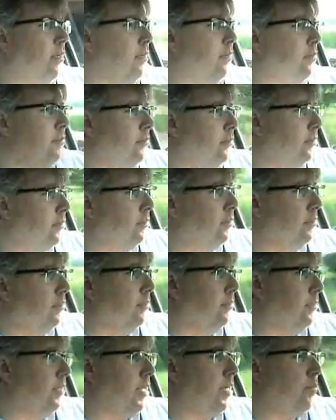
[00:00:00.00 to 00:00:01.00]

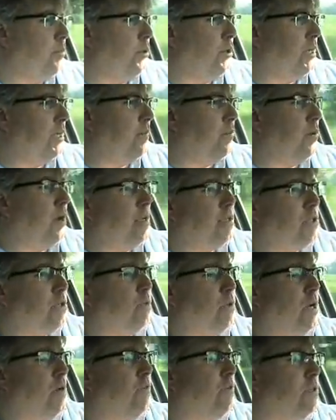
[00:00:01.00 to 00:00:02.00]
and a printing press
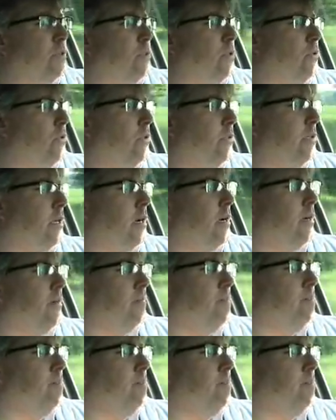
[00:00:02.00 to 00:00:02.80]
or whatever his tools are